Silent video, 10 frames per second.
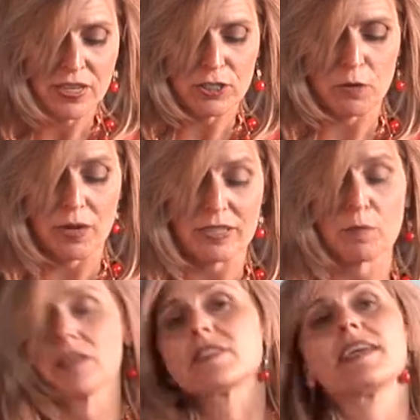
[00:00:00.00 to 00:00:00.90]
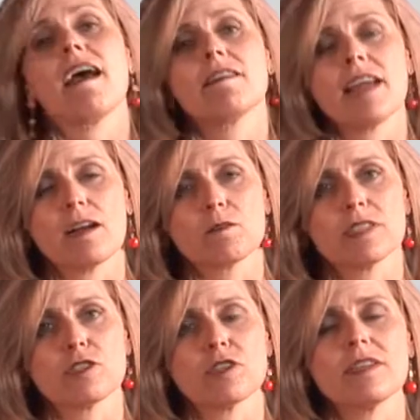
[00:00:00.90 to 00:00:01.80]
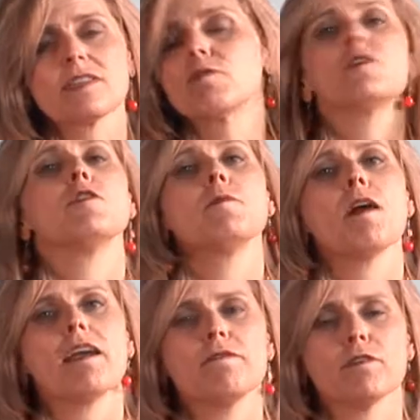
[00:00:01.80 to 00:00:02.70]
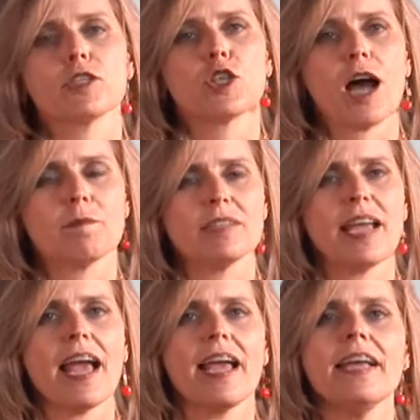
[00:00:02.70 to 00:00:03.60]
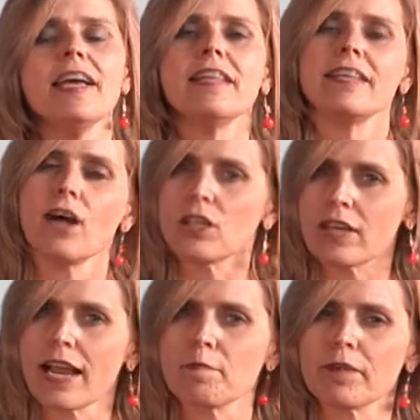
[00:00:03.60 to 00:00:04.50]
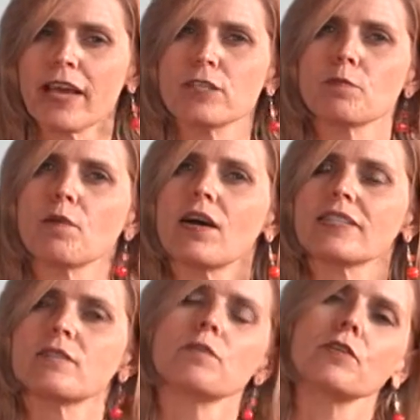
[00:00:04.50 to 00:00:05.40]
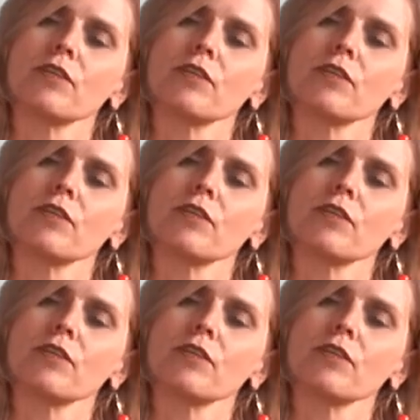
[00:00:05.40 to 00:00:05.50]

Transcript: So as well as talent acquisition. So when you apply for a job today, the online application process, whether